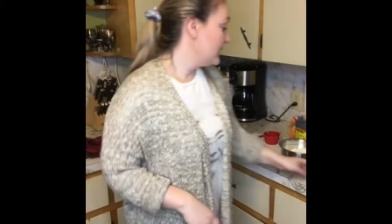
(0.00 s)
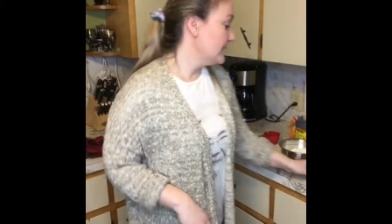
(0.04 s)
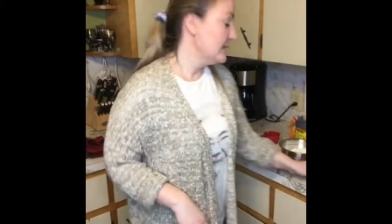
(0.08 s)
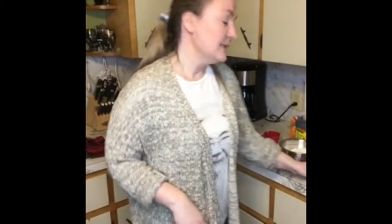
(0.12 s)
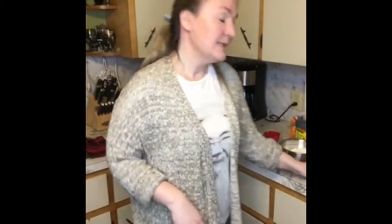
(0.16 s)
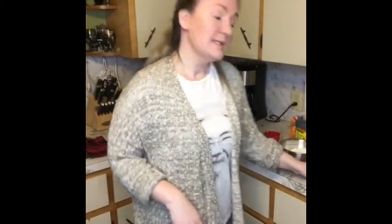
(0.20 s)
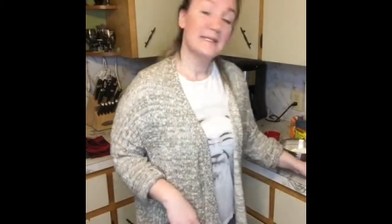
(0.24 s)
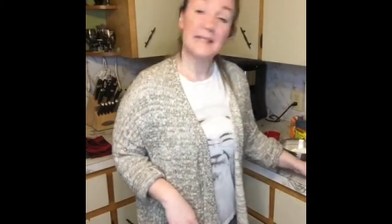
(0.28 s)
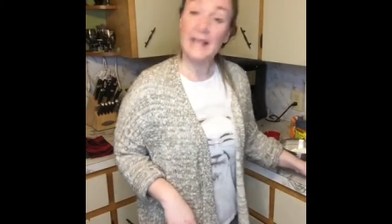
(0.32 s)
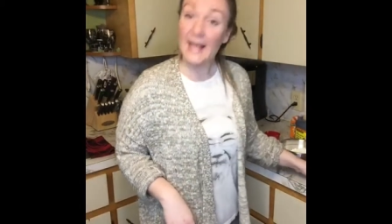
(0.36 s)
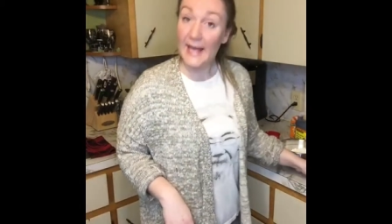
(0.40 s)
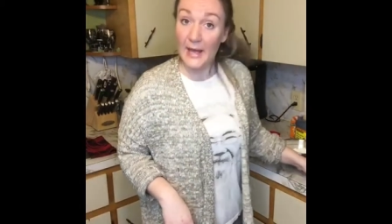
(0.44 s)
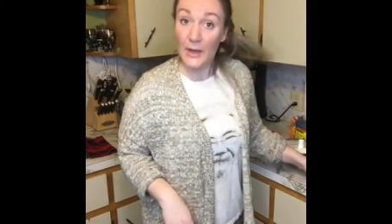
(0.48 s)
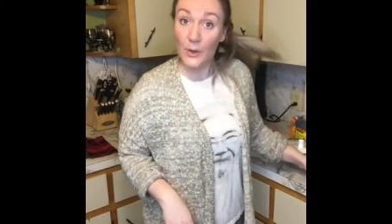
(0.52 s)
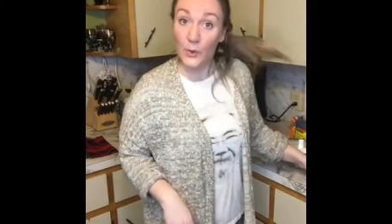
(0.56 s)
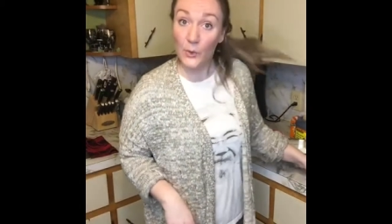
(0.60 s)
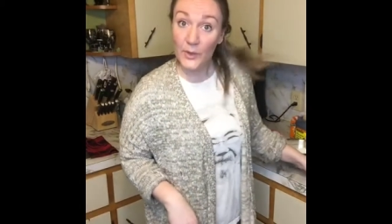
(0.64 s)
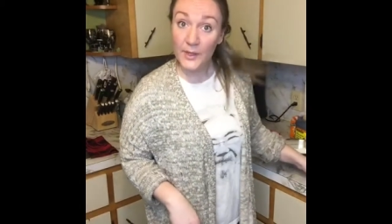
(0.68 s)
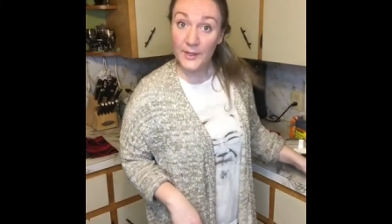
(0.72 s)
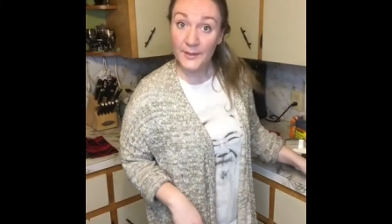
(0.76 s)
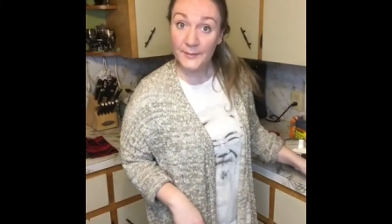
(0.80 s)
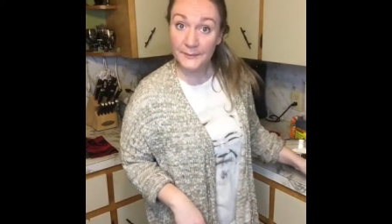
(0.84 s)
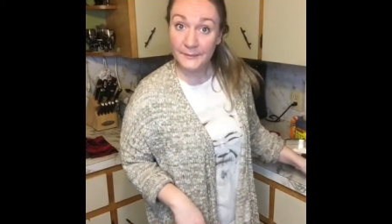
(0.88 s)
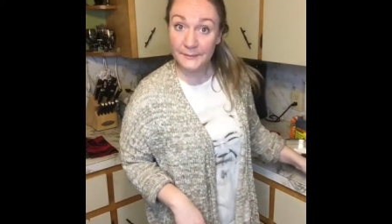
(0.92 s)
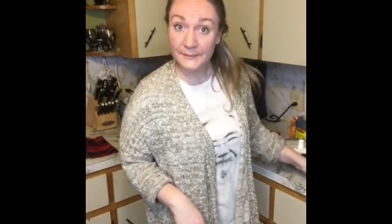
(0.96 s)
So
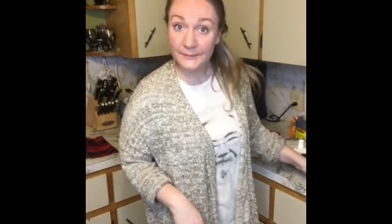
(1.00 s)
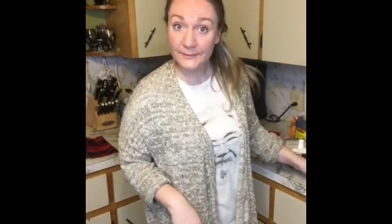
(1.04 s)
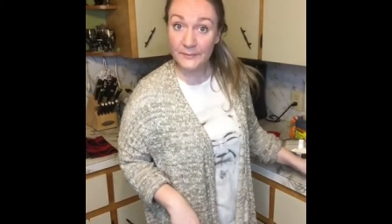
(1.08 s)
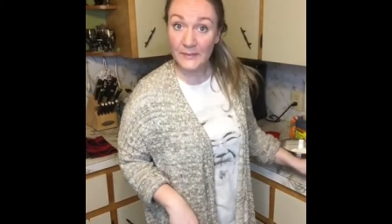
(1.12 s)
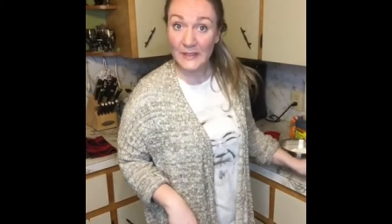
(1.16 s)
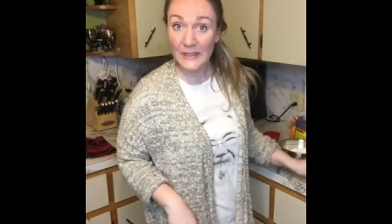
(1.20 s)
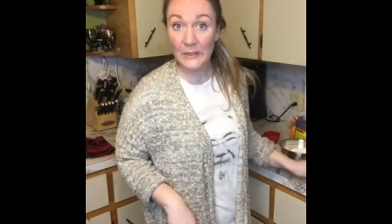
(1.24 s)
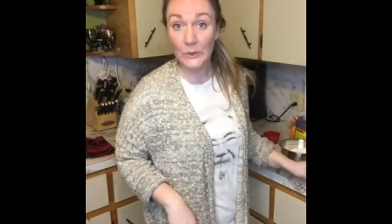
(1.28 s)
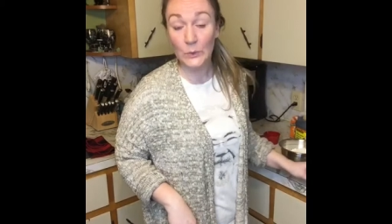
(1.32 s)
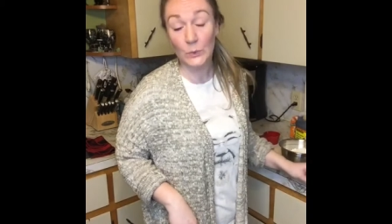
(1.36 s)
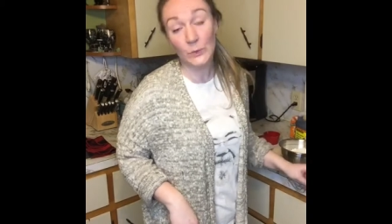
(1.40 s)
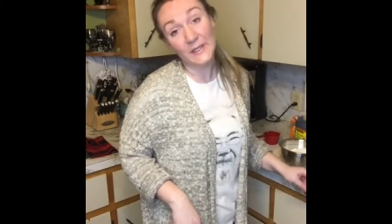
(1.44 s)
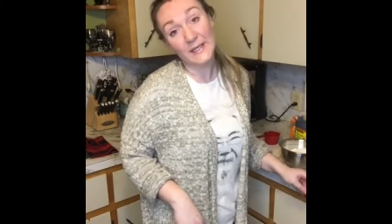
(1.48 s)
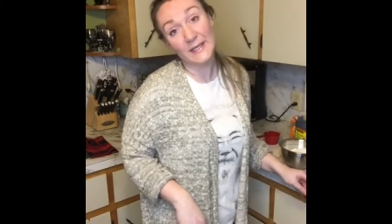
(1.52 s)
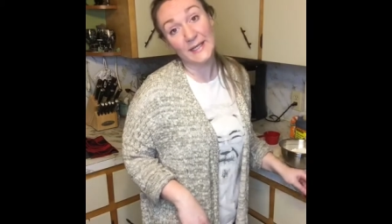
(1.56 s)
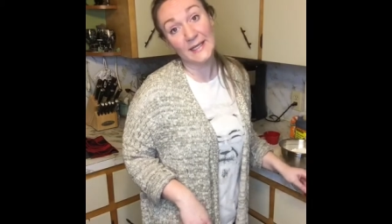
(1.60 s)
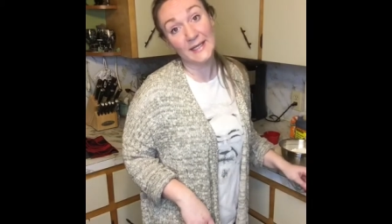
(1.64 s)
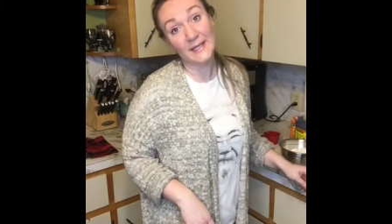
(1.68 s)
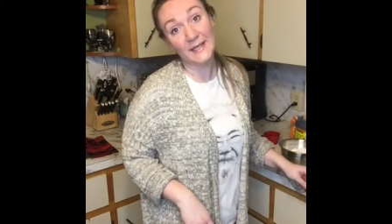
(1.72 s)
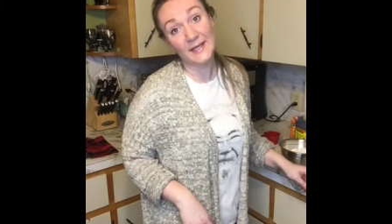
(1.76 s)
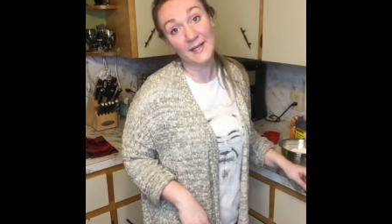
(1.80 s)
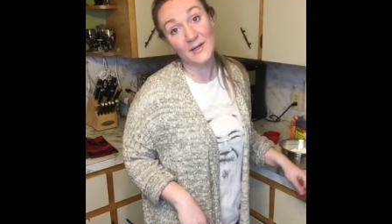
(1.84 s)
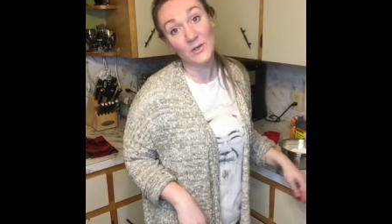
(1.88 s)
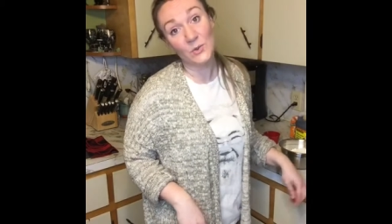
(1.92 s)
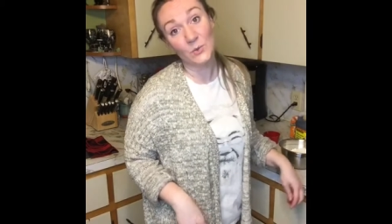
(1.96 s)

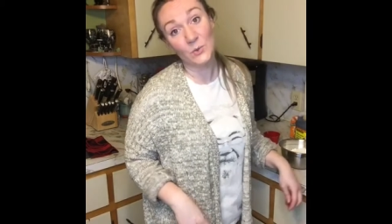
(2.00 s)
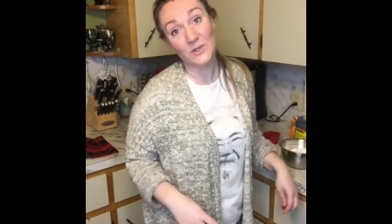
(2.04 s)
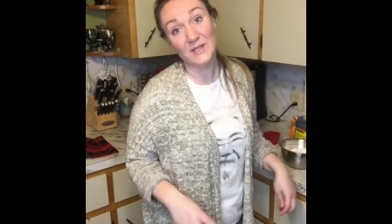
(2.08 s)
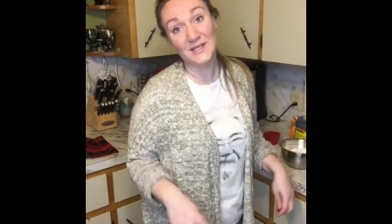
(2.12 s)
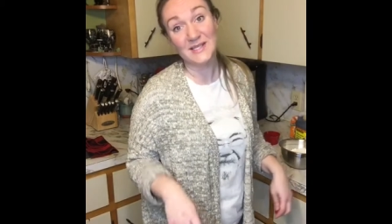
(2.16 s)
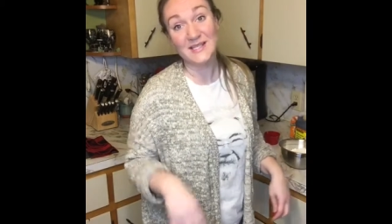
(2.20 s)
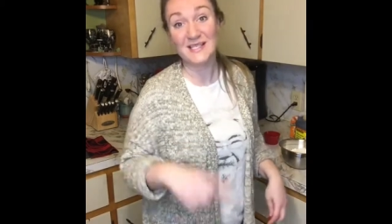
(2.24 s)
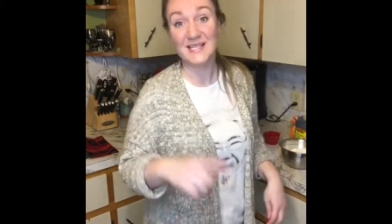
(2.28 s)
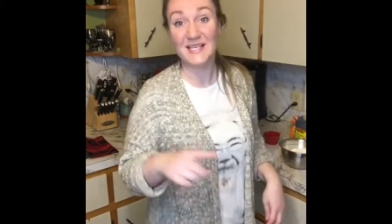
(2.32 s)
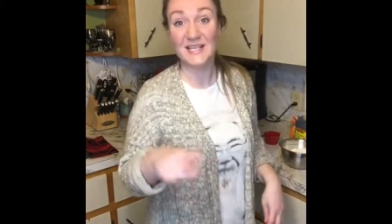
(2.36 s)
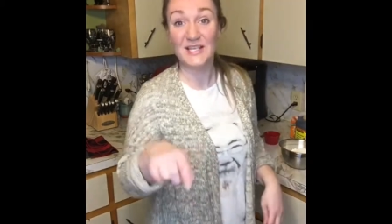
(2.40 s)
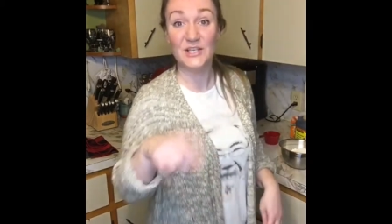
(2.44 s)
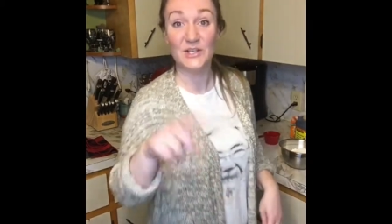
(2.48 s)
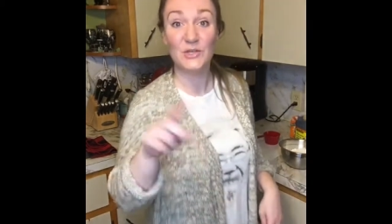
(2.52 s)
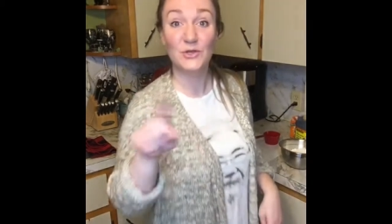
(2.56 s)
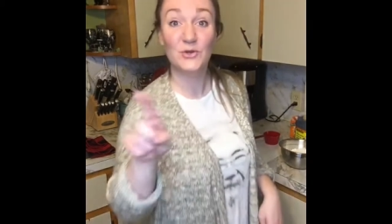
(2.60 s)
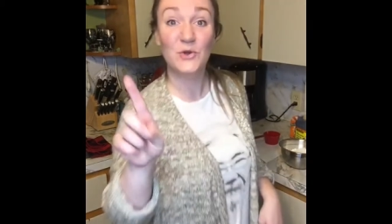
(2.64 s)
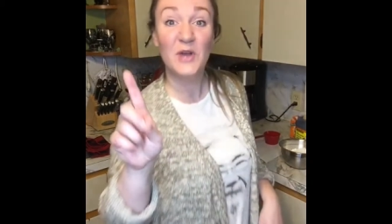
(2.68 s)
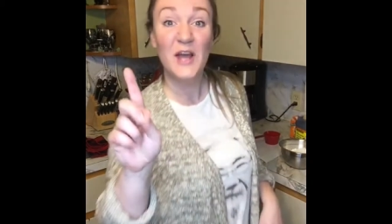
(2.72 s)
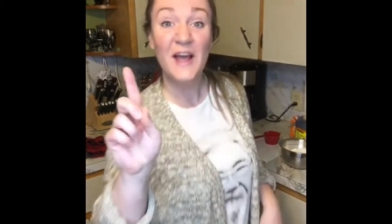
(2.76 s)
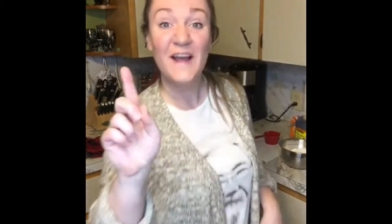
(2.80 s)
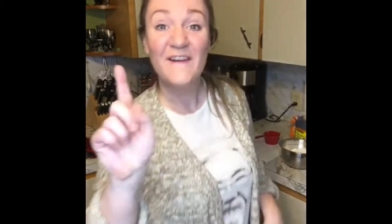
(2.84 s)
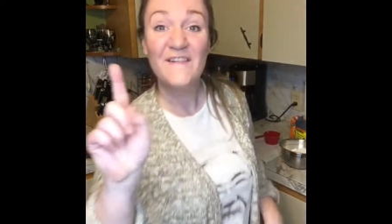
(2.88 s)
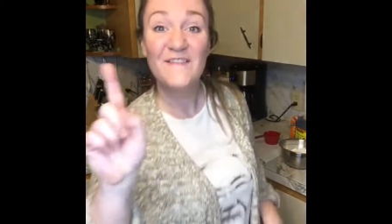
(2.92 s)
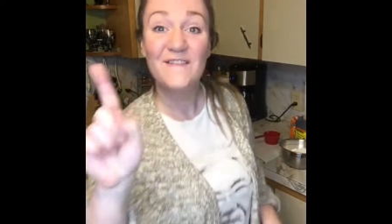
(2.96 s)
we will see you
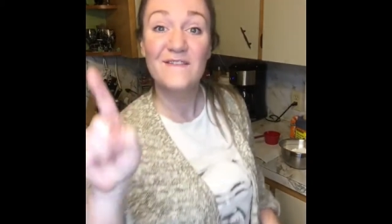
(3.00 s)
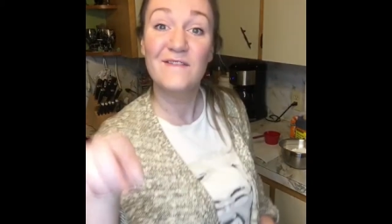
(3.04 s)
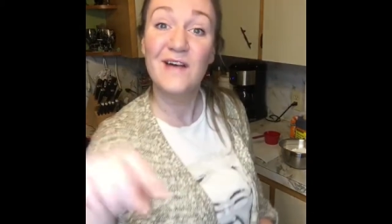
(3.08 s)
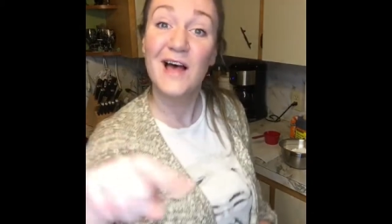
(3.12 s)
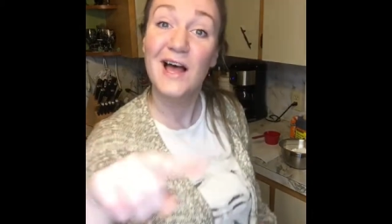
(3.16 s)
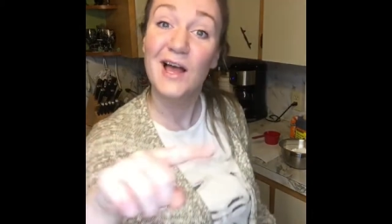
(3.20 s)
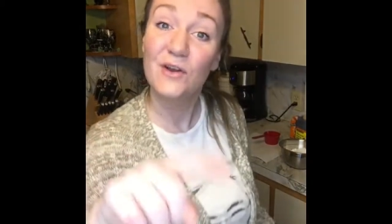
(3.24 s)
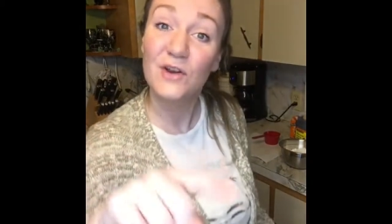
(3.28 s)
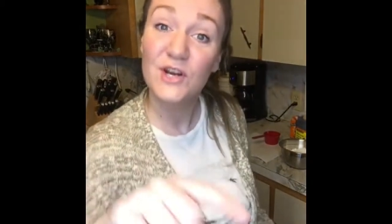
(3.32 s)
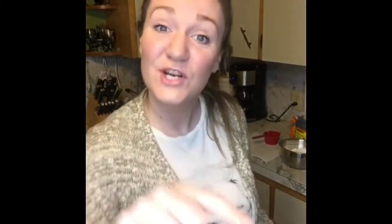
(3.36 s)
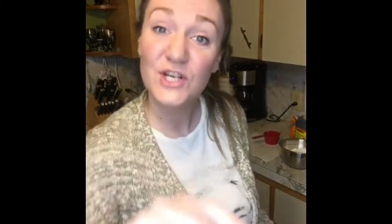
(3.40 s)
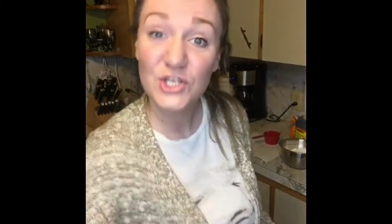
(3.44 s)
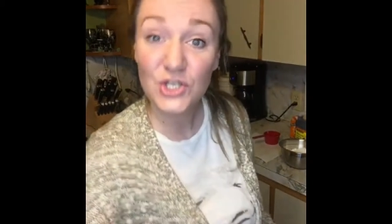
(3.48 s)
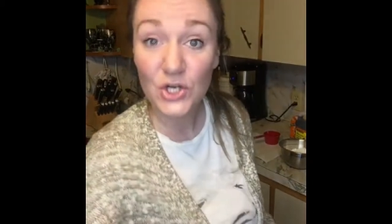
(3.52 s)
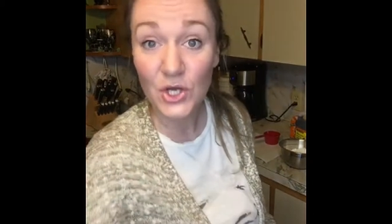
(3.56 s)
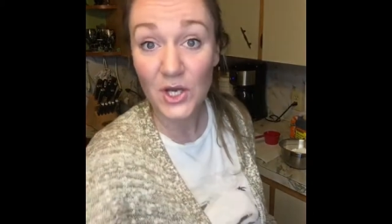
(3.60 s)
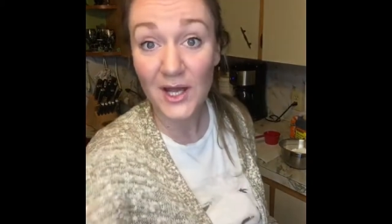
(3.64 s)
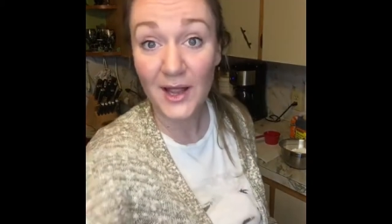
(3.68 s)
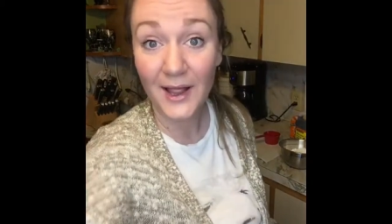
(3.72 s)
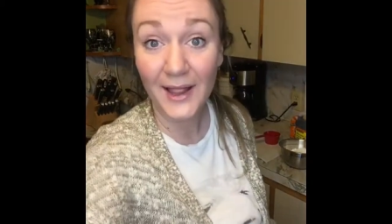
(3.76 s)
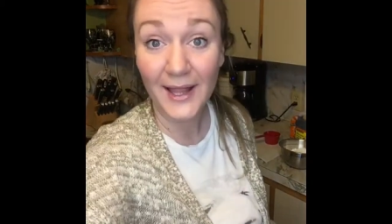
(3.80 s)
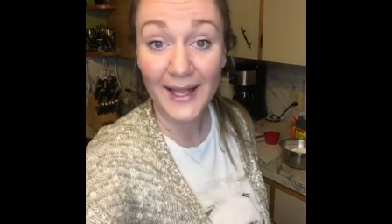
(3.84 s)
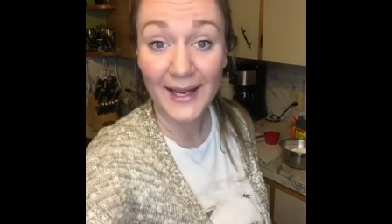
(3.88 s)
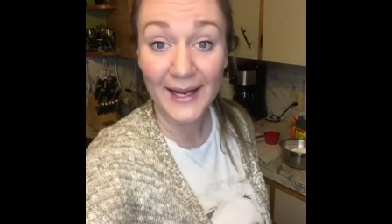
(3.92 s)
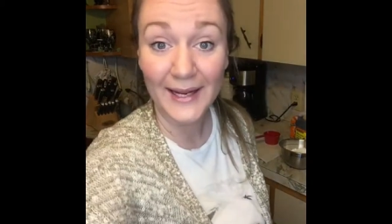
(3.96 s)
very
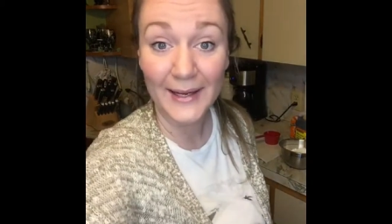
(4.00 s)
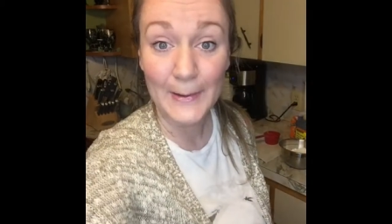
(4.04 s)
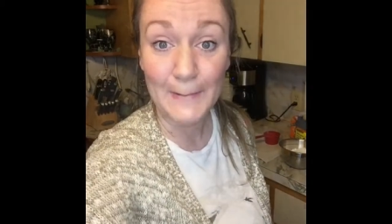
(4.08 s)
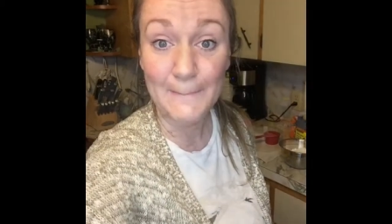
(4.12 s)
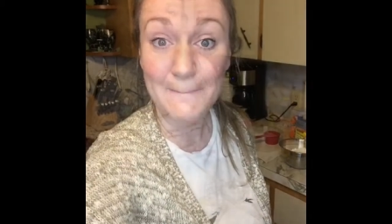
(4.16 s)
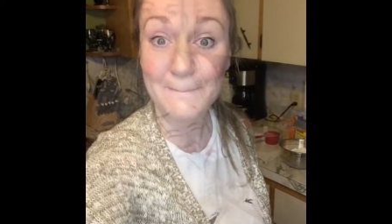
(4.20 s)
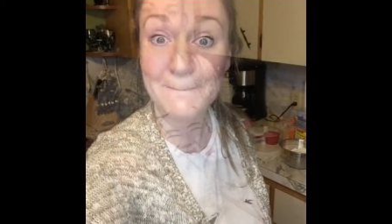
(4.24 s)
shortly.